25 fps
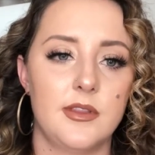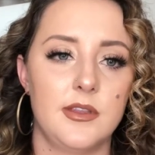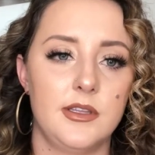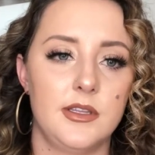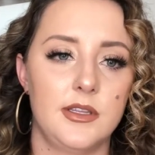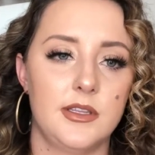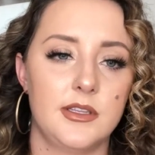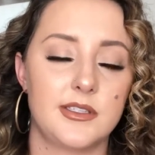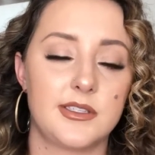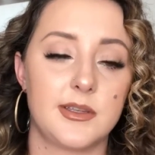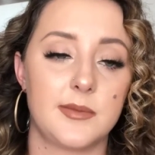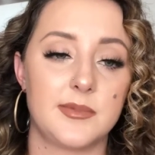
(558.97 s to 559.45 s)

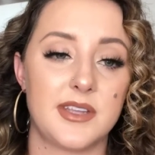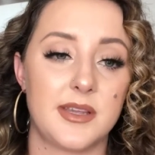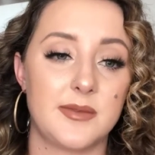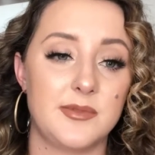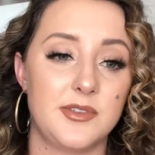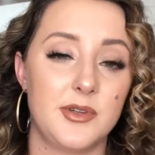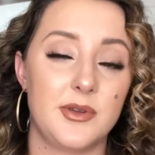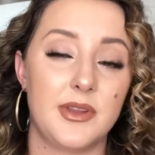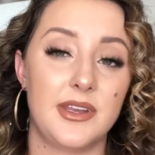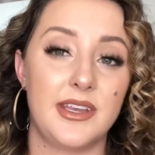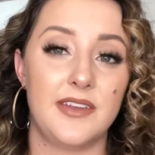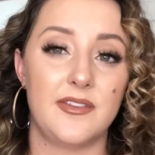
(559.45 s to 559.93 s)
Sometimes
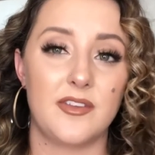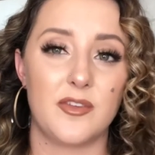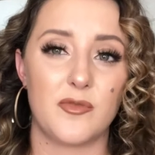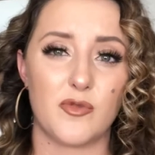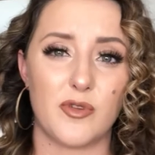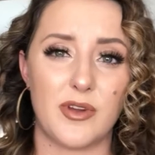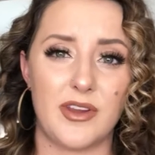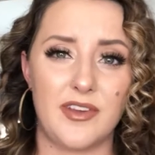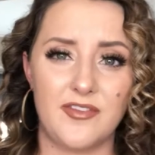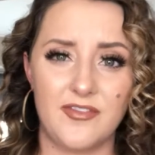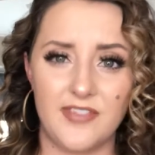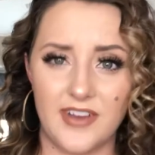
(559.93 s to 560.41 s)
you can even
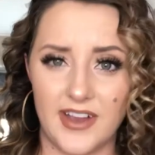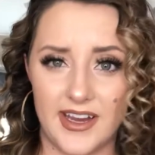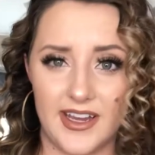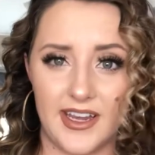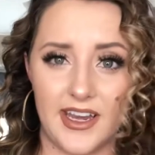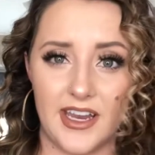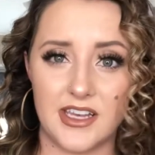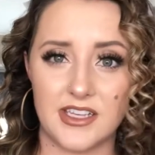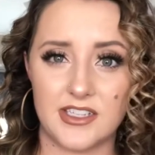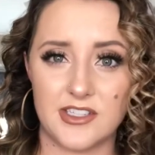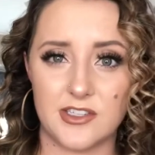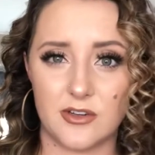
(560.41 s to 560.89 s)

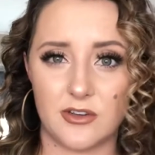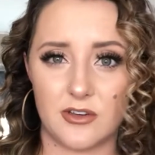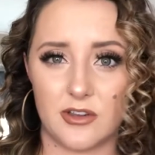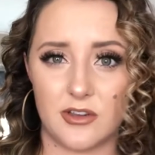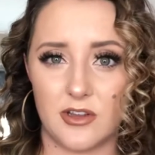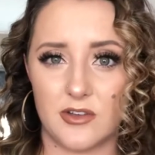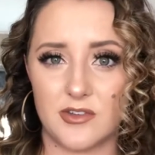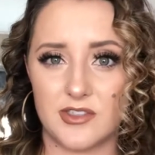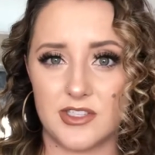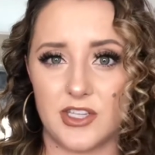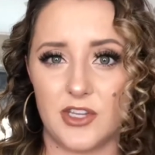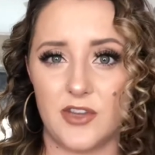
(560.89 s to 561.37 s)
refinance certain
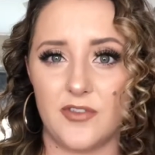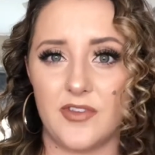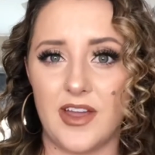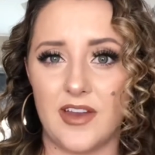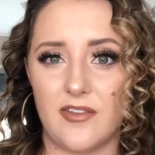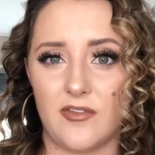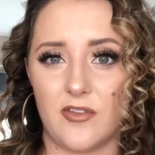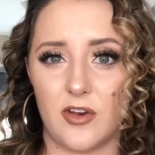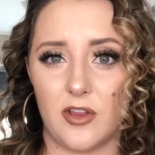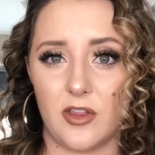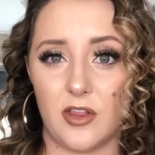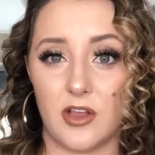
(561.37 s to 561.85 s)
loans that you've had
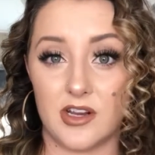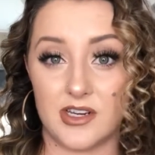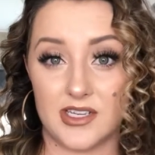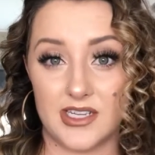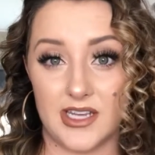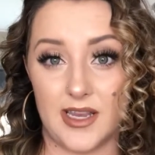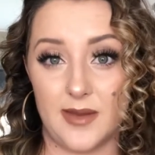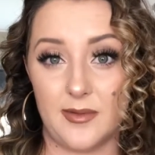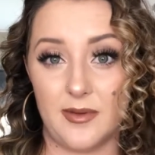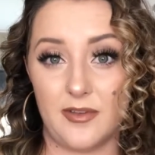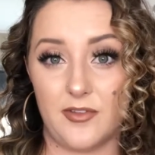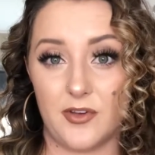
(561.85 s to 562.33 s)
for a long
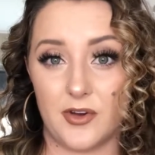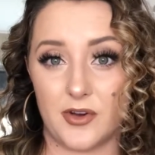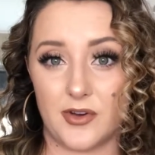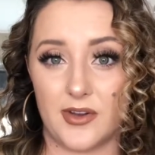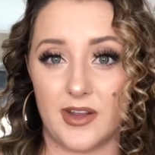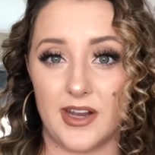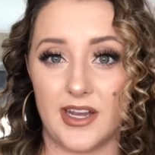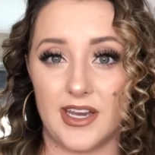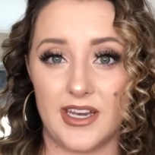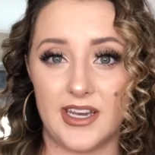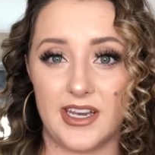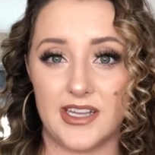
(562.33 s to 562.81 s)
time if your
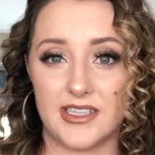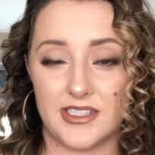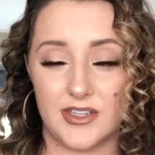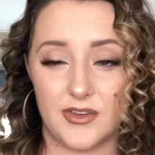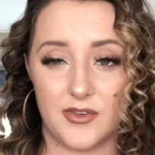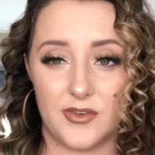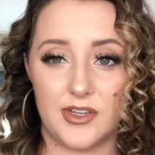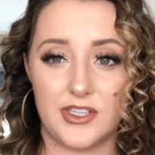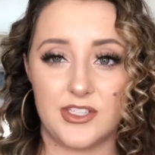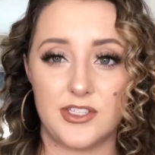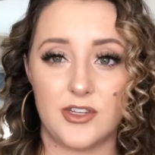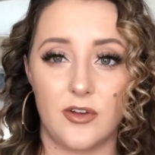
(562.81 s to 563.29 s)
credit has
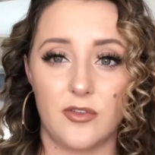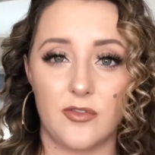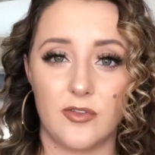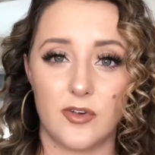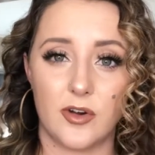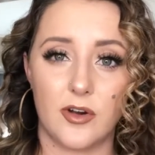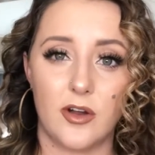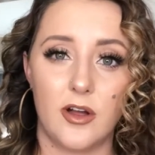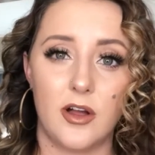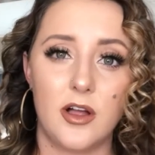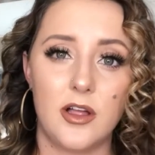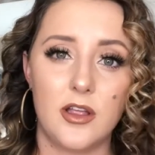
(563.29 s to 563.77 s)
increased
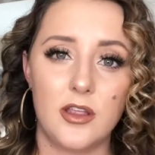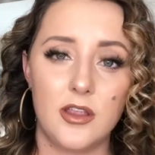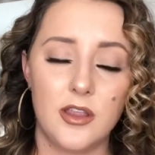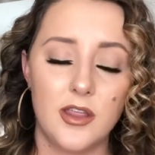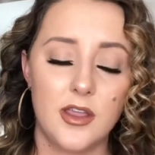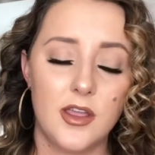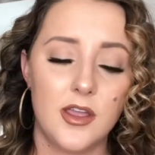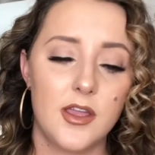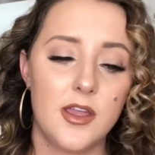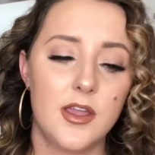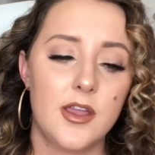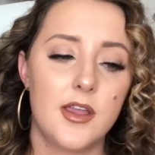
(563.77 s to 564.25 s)
overall.
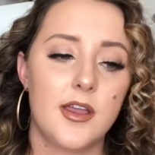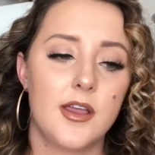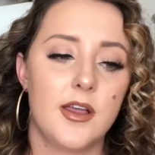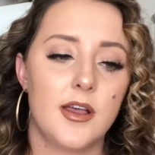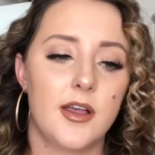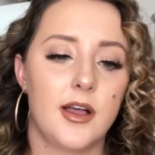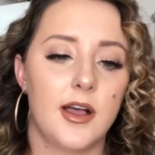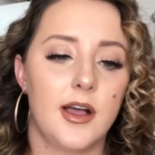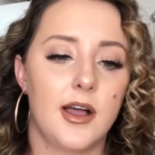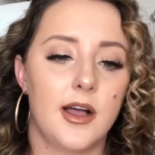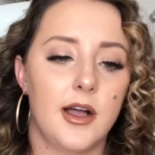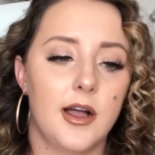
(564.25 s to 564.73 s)

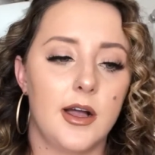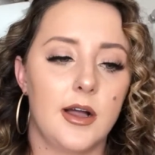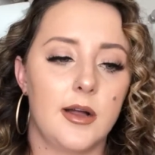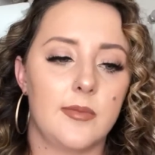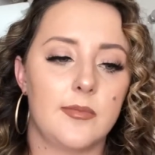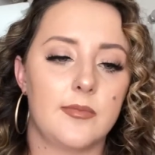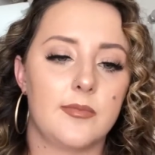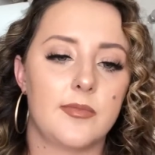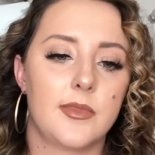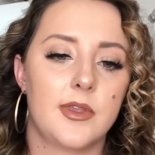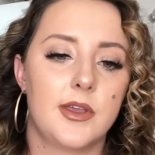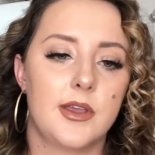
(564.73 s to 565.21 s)

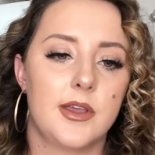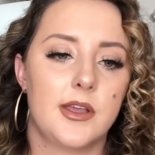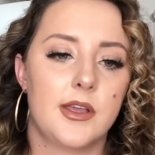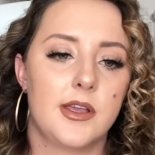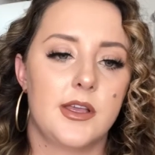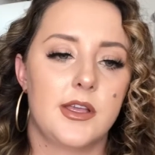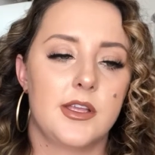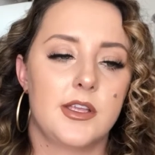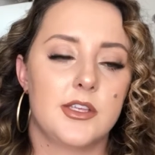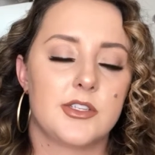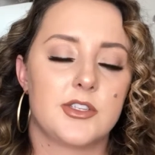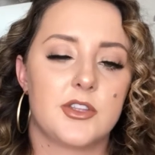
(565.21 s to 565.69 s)

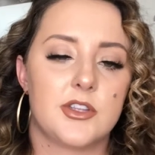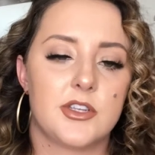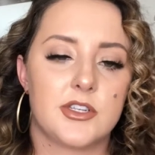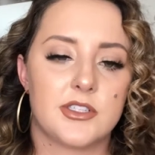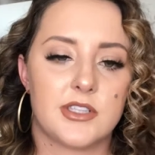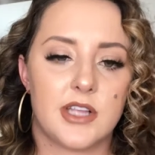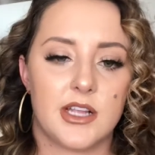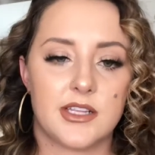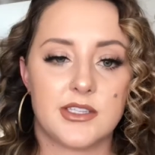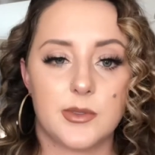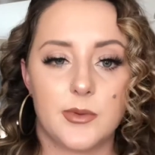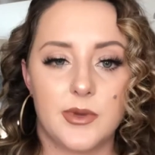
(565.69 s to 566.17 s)
So there's
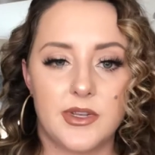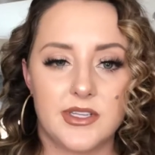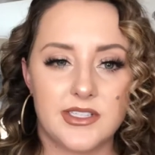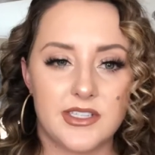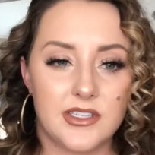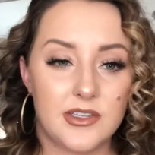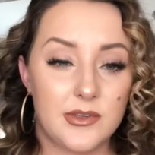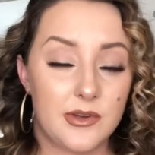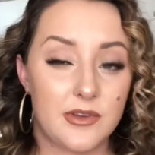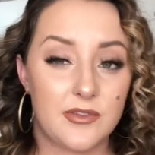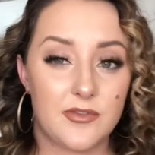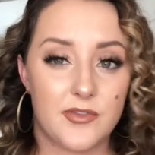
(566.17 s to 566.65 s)
lots of ways that
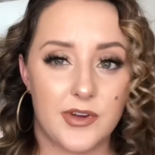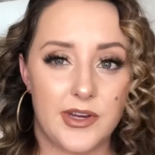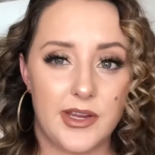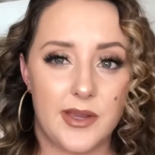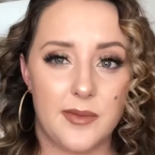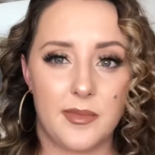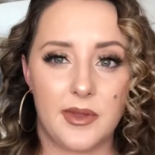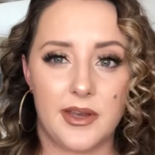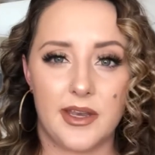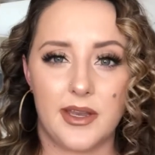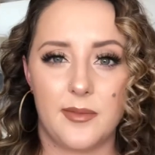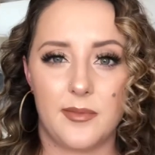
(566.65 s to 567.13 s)
you can free up
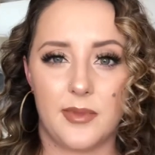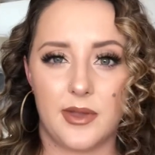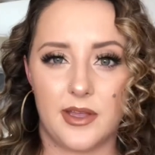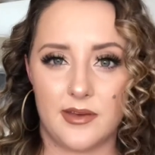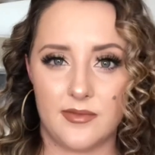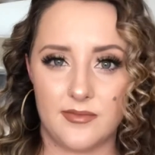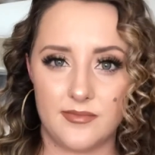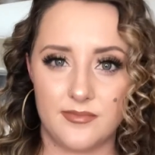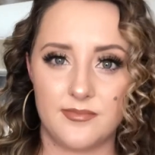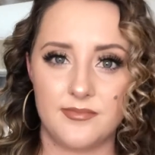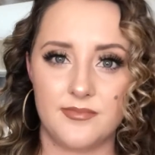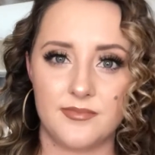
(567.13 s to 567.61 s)
money, but
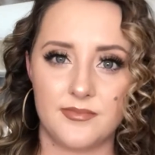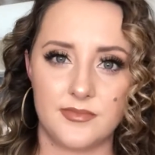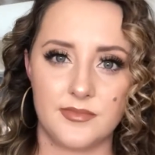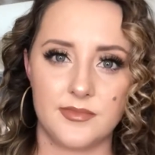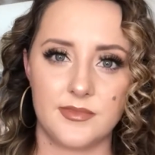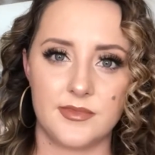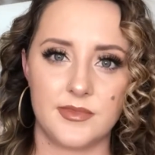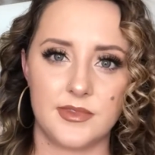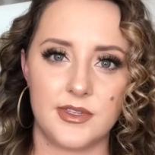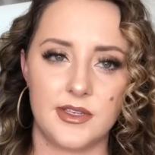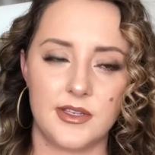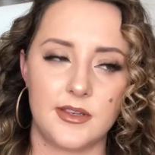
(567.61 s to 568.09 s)

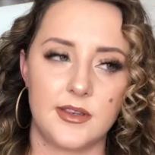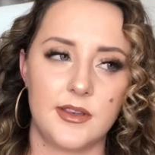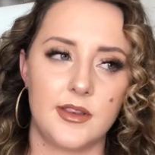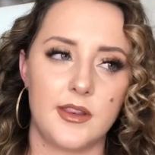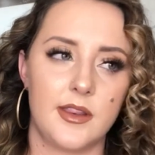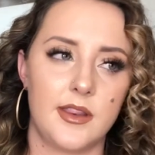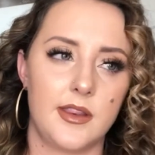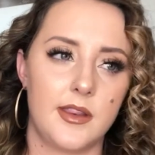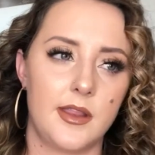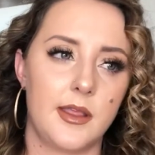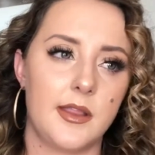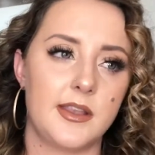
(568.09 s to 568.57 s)

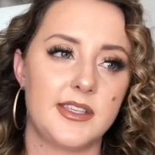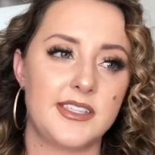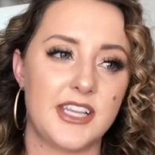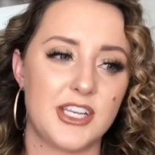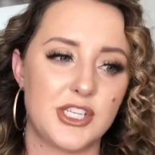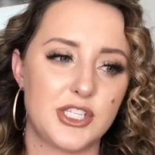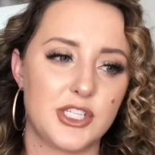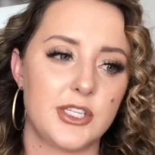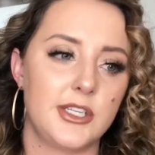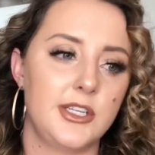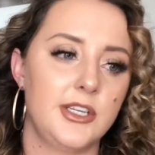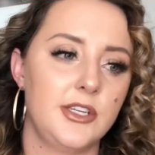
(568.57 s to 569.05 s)

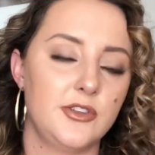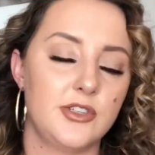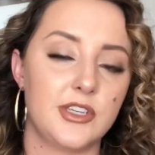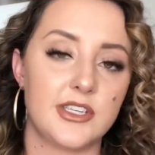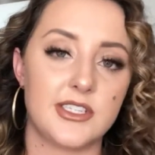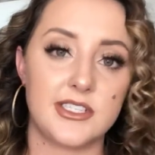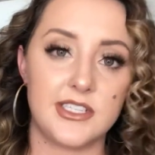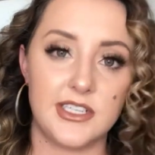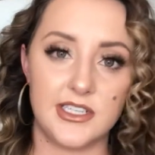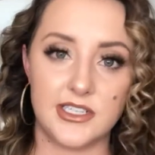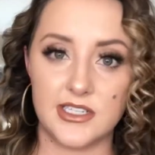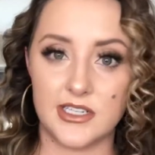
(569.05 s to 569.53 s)
essentially you
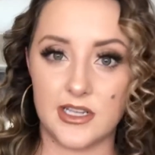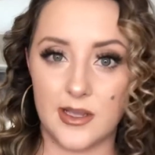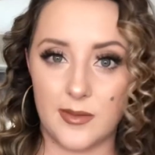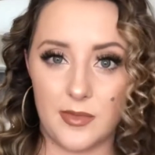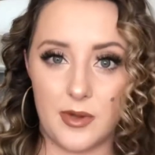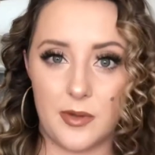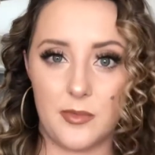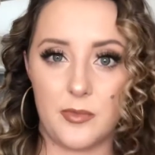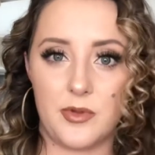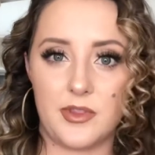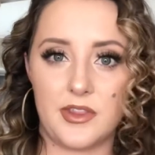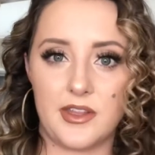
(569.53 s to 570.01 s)
just need to come
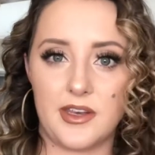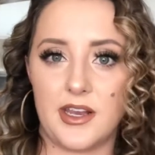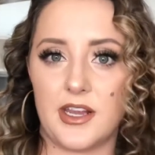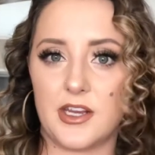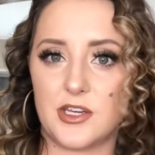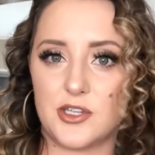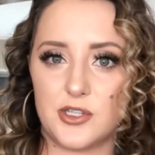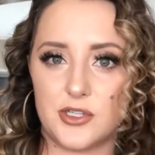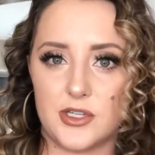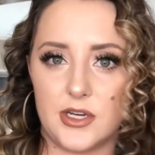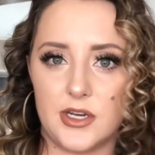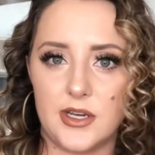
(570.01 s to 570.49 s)
up with an
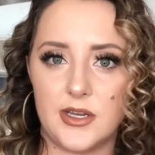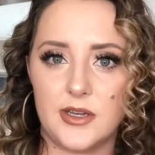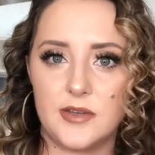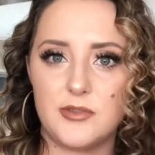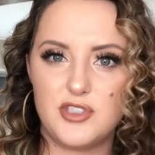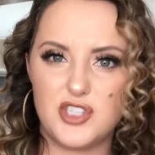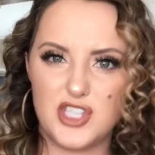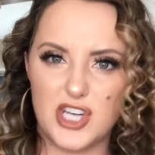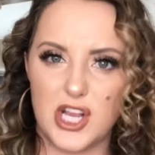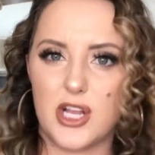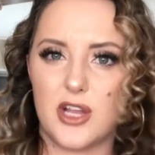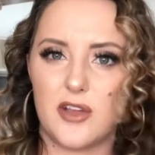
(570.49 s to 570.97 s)
extra
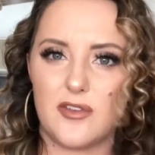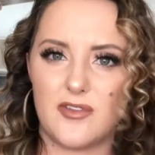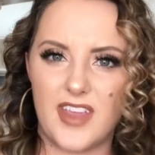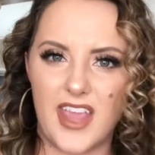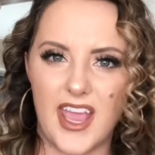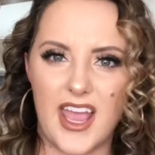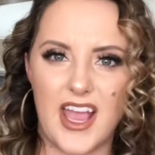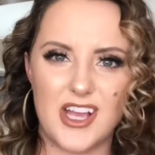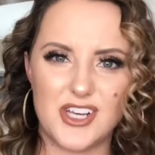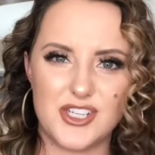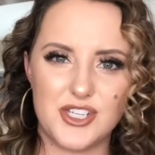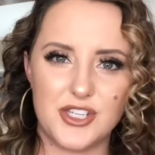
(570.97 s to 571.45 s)
chunk of
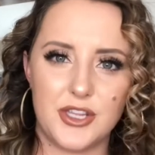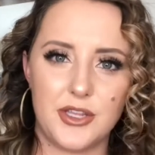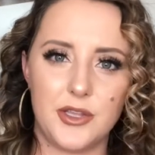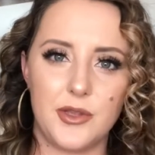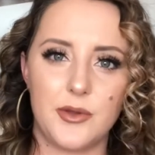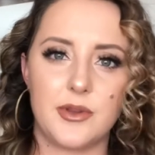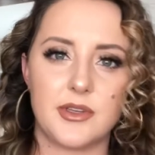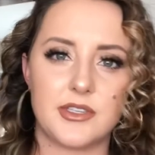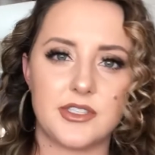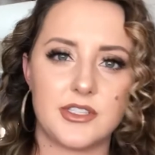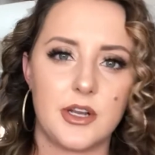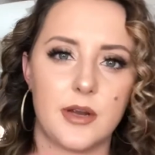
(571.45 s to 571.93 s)
cash that you
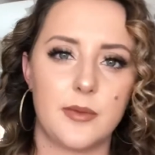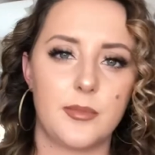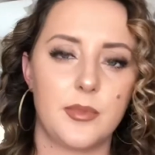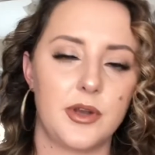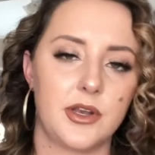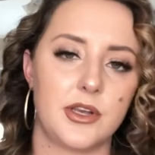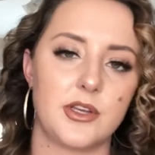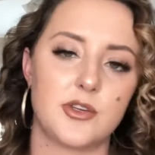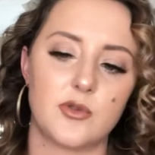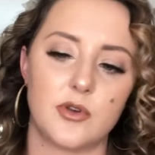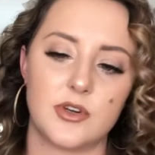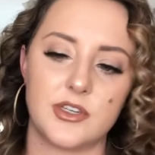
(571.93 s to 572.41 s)
can start
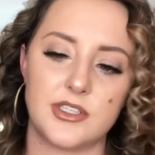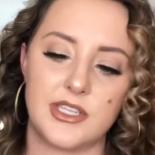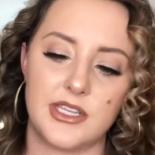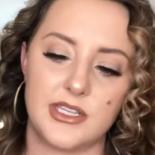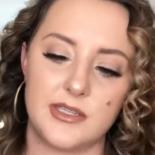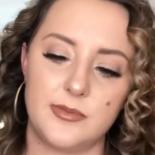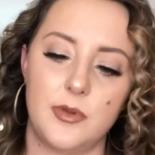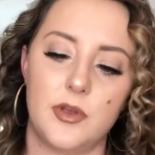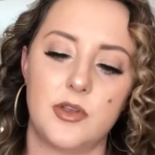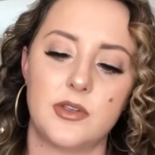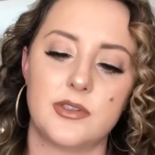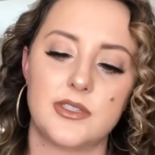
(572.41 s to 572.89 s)
putting towards these
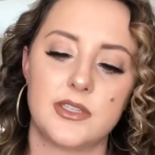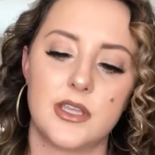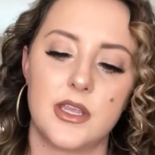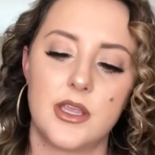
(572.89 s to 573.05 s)
bills.